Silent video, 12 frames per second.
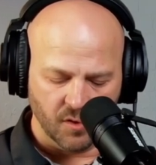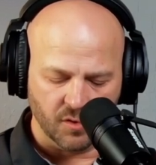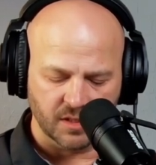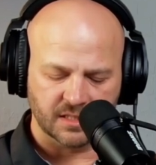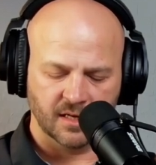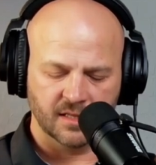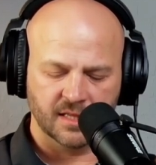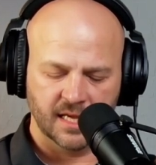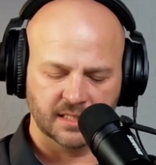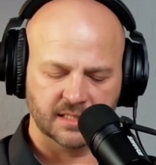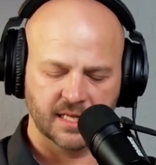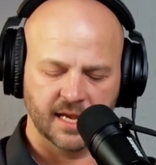get focused on
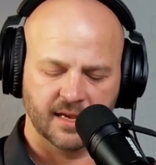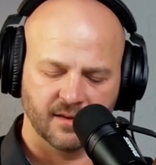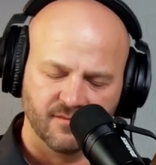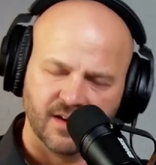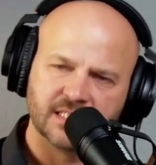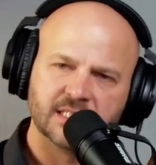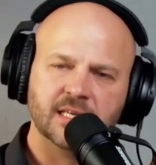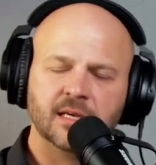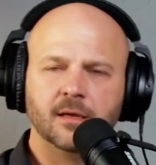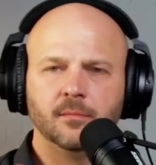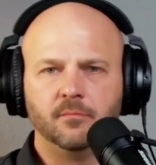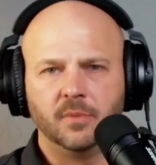things like
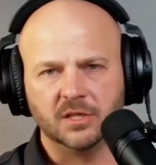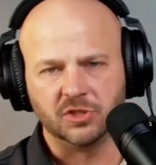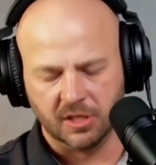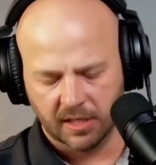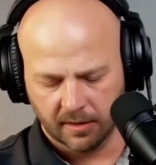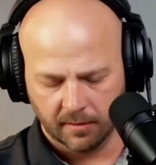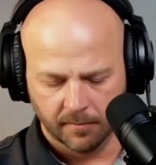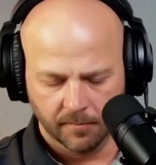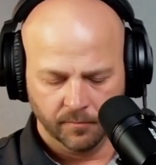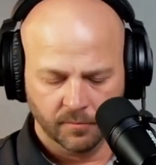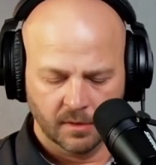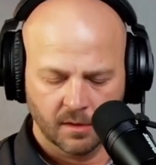investing and budgeting,
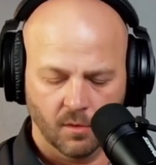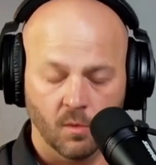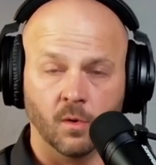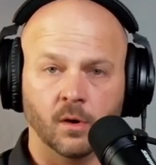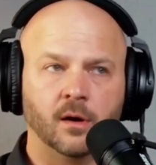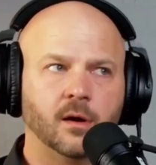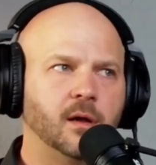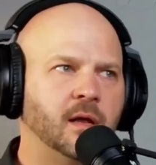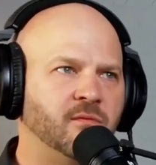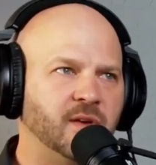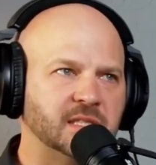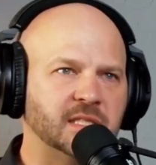or
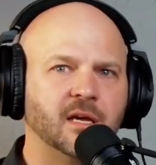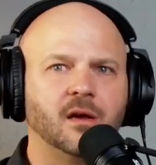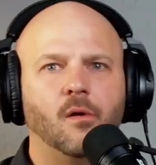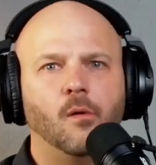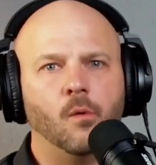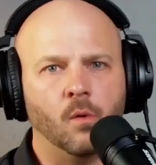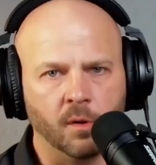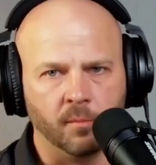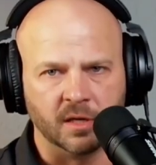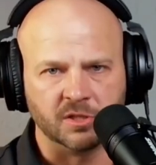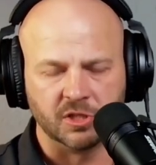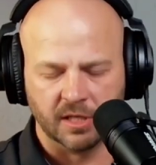investing
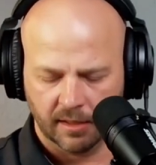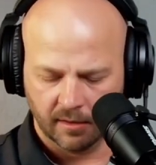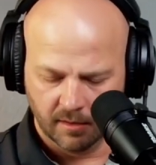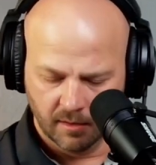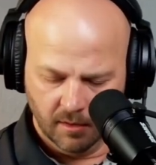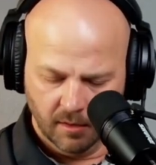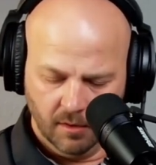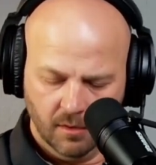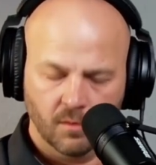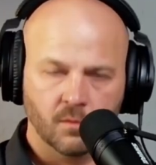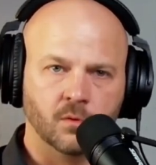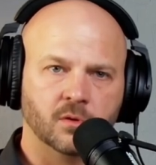or budgeting,
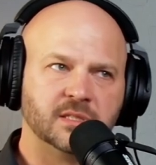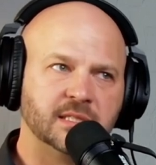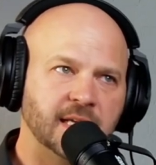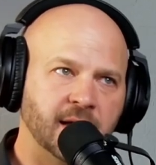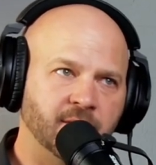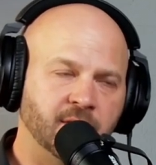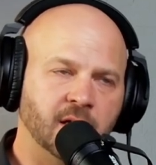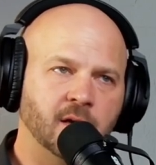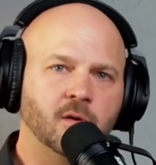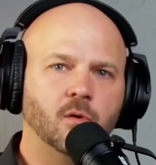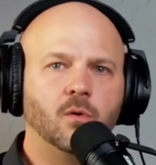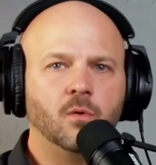or
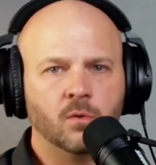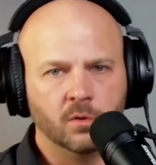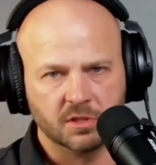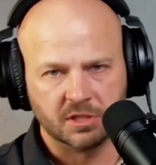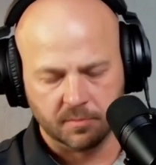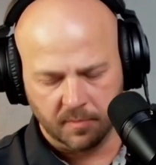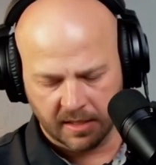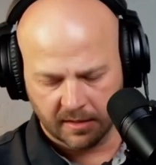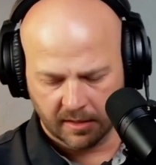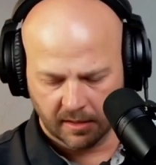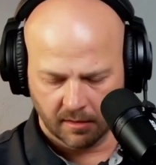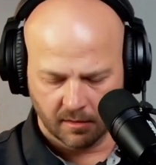saving or
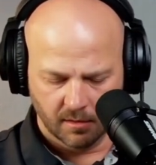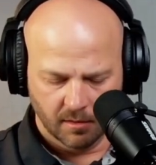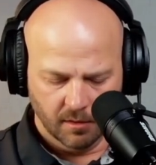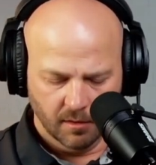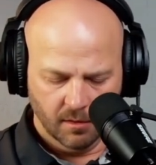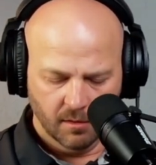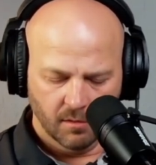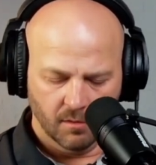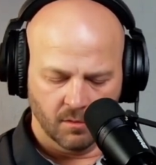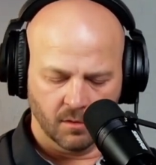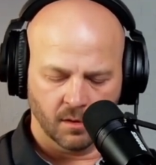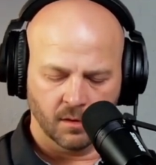spending,
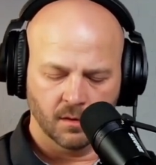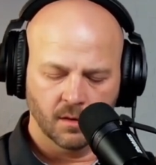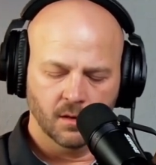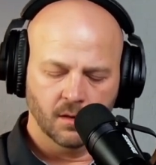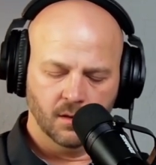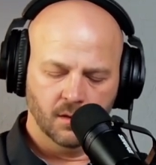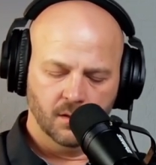or,